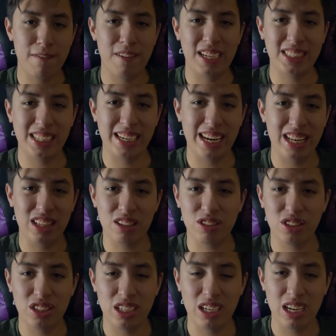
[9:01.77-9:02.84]
fascinating to
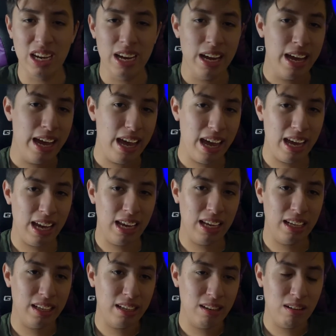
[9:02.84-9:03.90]
see.
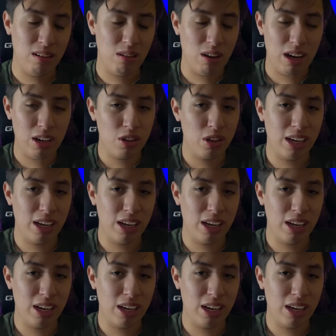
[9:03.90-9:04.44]
And you